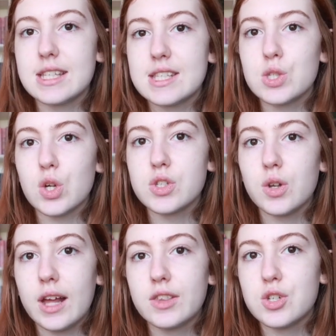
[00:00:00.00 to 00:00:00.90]
This is also,
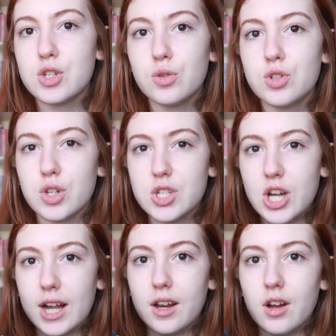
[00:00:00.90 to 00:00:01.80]
like, there's no dust
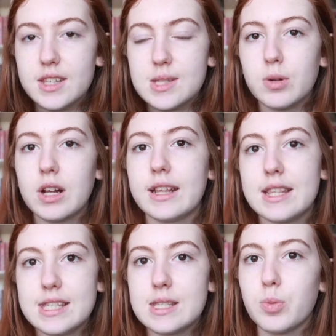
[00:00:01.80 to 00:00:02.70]
jacket on this book. Like,
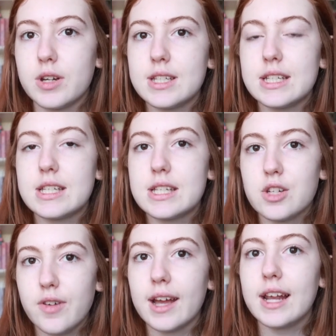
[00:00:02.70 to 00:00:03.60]
this is printed
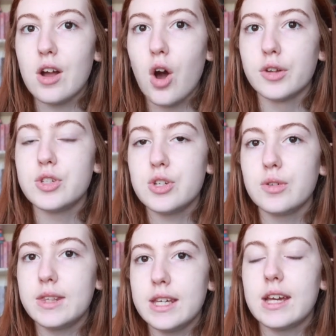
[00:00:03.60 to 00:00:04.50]
directly
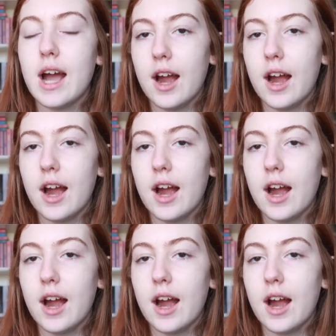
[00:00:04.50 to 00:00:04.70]
onto the